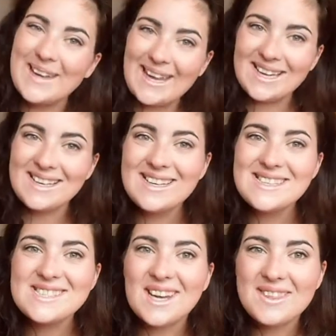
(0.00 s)
embarrassing. Okay,
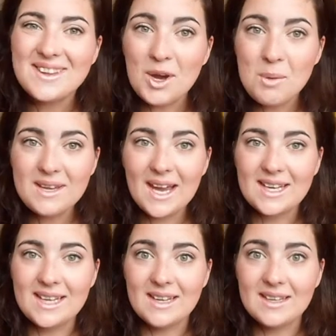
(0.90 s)
so I hope you
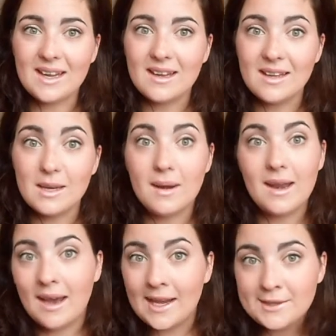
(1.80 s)
had a little giggle at
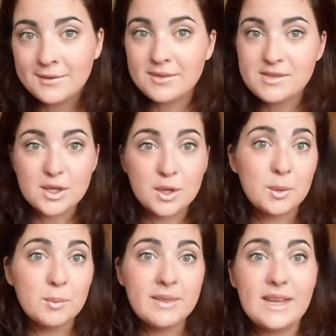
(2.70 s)
my life.
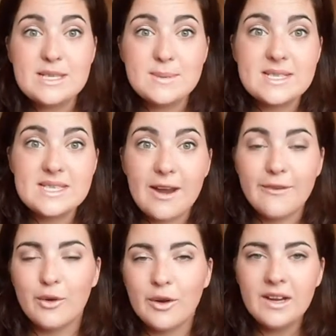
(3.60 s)
So that's what it's
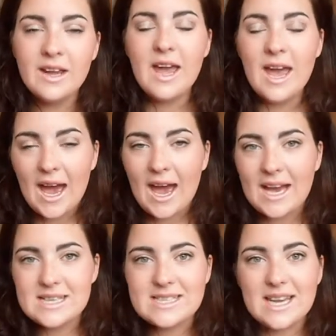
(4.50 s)
there for.
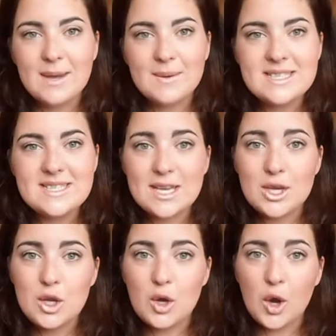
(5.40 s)
And I will
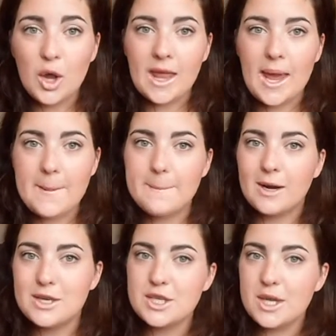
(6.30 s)
see you all
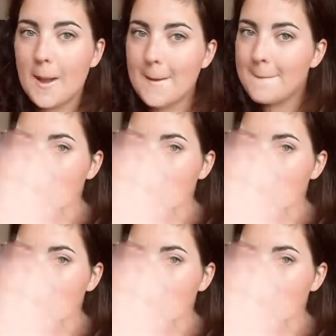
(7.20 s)
in part two.